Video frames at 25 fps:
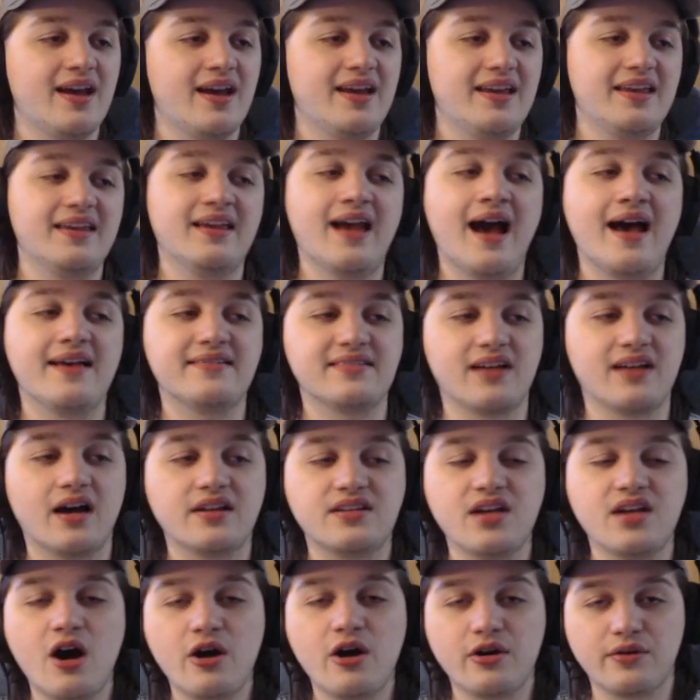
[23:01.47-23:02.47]
He has a
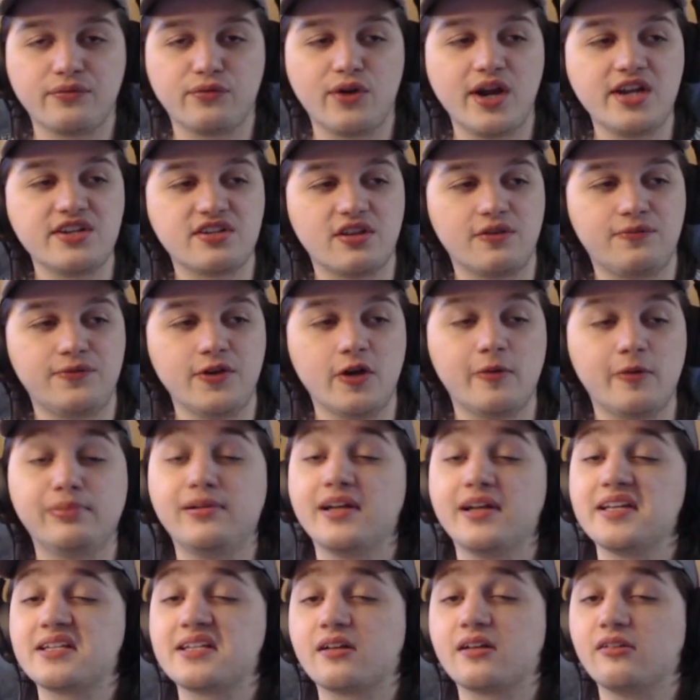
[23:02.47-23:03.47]
ton of range in the field,
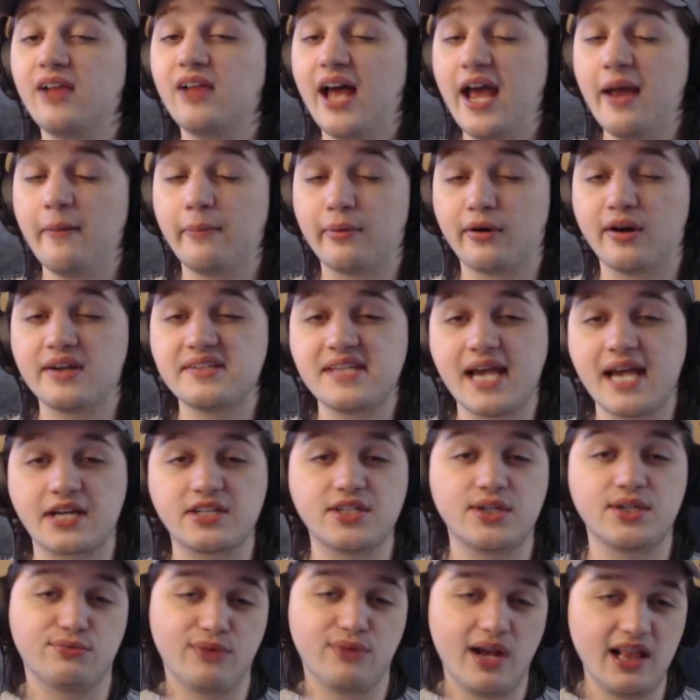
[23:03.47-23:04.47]
plus Clamber is
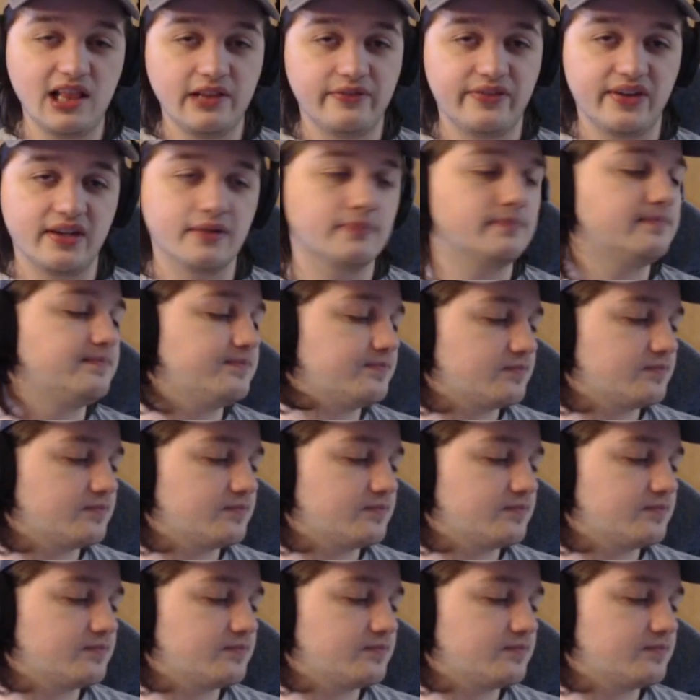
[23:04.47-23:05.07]
actually relevant